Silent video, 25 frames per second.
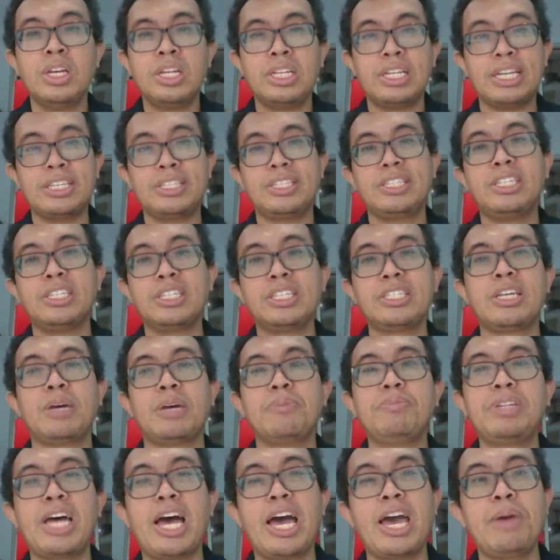There's still
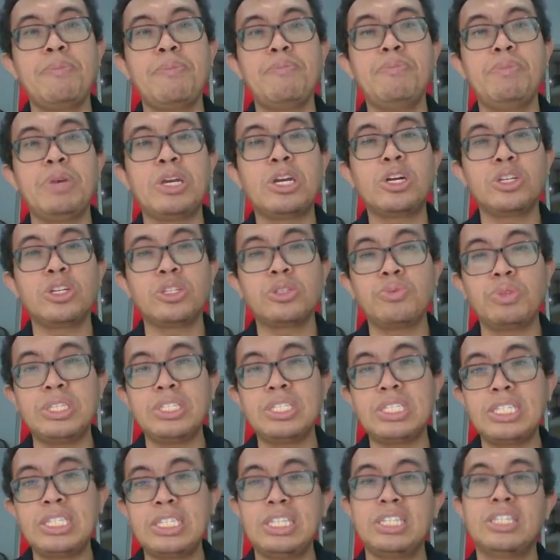some time because we
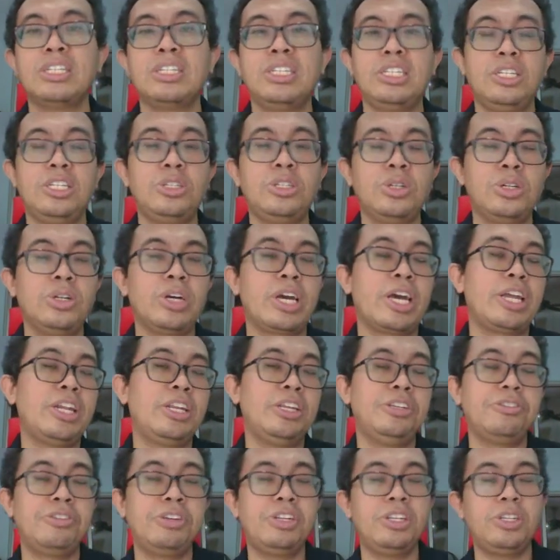still need to look at
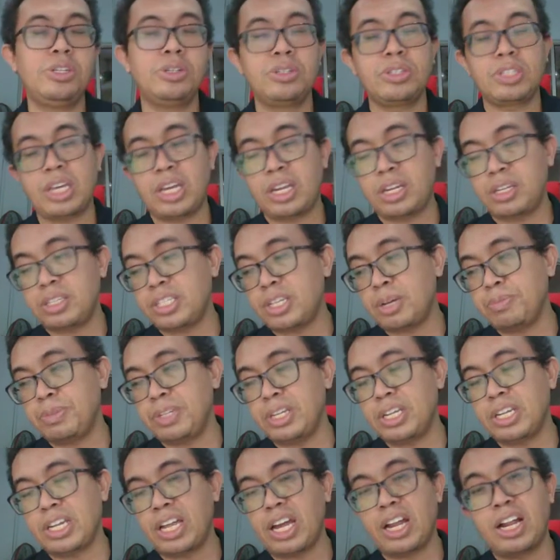injury news, and
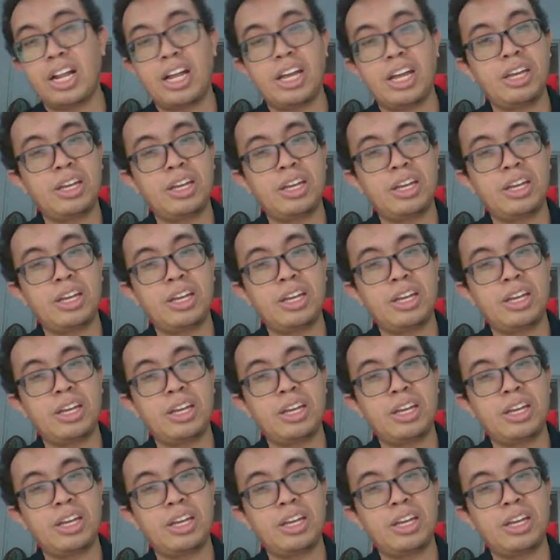something that